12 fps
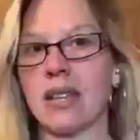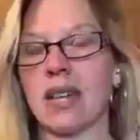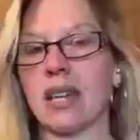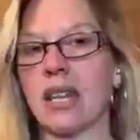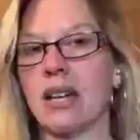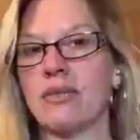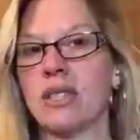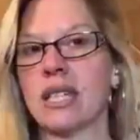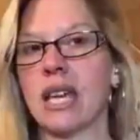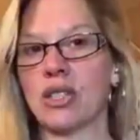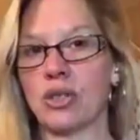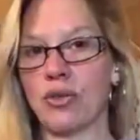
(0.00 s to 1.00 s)
I'd love to
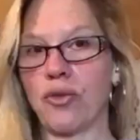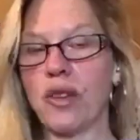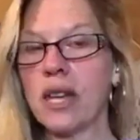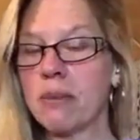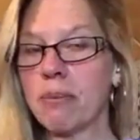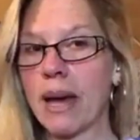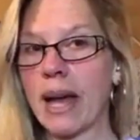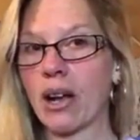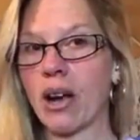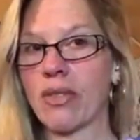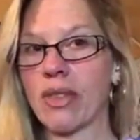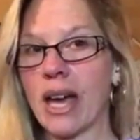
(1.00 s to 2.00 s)
get your feedback
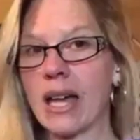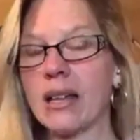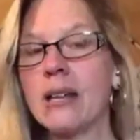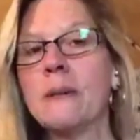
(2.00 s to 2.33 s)
on that.